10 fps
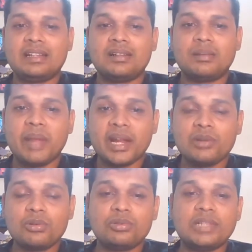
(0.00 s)
in
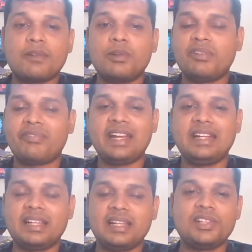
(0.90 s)
Bengaluru, there will be a
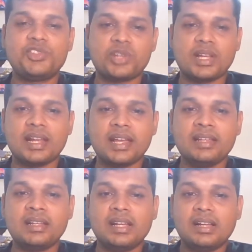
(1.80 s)
fight in
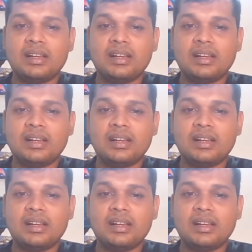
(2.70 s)
Chennai,